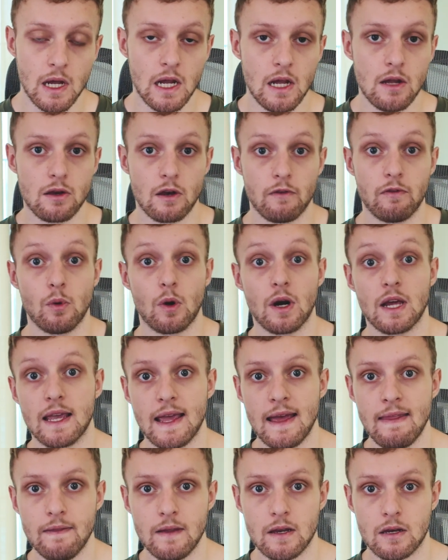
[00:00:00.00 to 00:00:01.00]
So if you want to
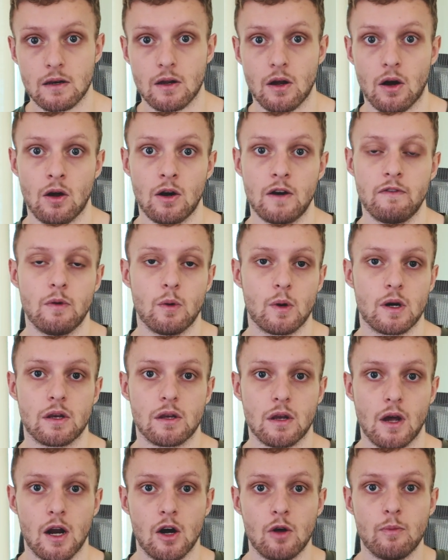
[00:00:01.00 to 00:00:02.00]
get this card, if you want to
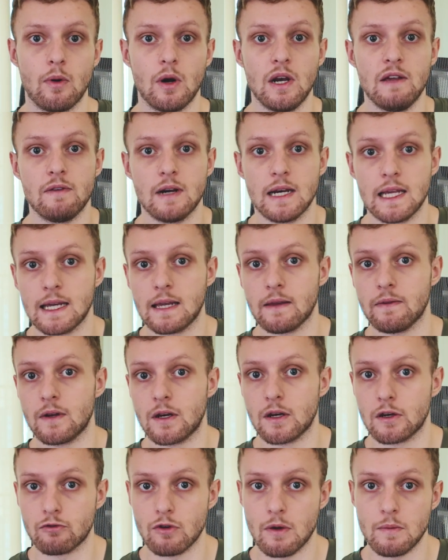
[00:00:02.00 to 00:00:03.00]
sign up, I'll leave a link in the
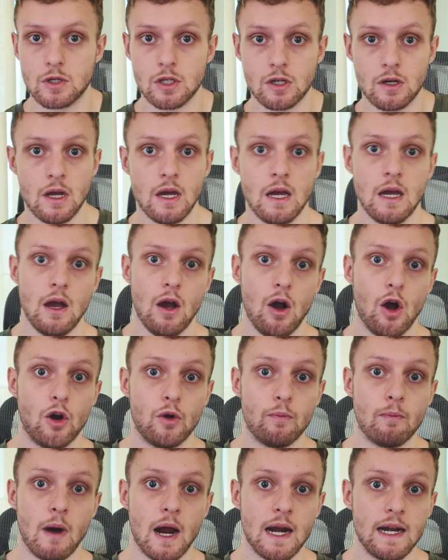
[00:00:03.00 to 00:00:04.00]
description.
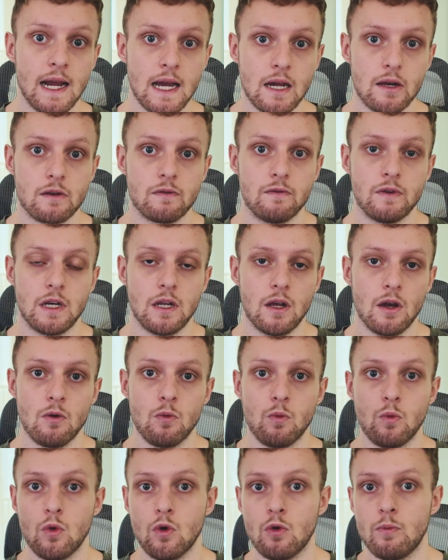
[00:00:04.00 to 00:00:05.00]
And my next video
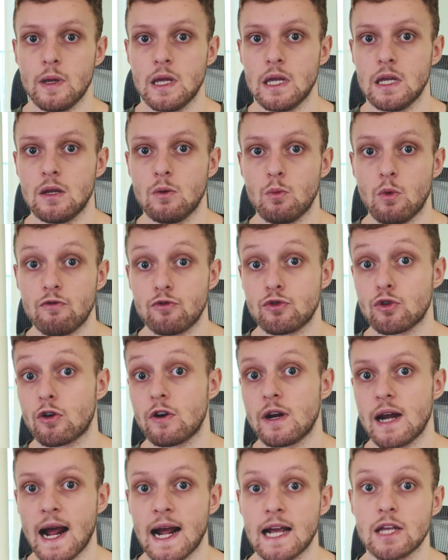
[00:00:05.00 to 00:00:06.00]
will be
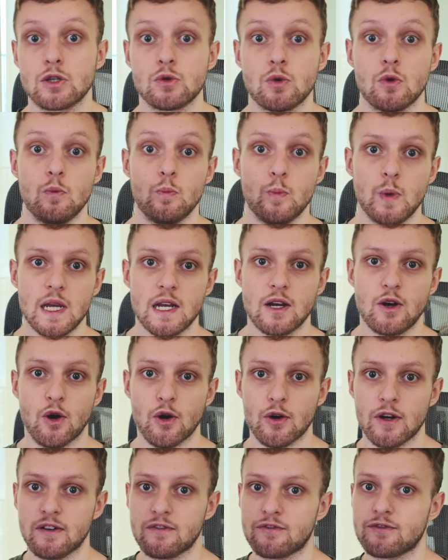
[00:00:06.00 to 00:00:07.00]
withdrawing actual
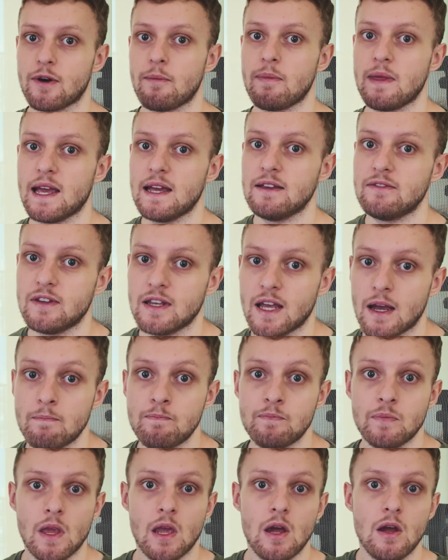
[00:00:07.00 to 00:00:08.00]
Bitcoin from the ATM.
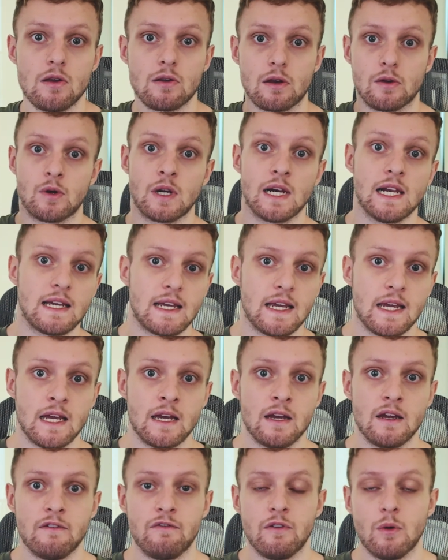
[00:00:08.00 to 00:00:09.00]
So click here
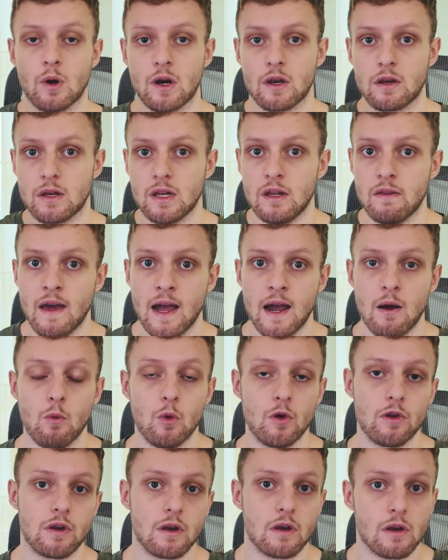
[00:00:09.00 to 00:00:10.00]
if you want to see that
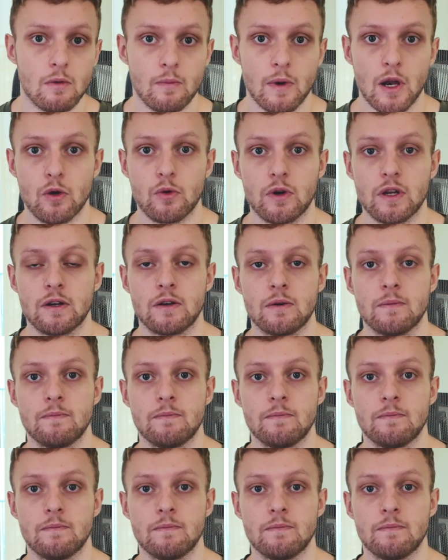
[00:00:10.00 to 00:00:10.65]
once it's uploaded.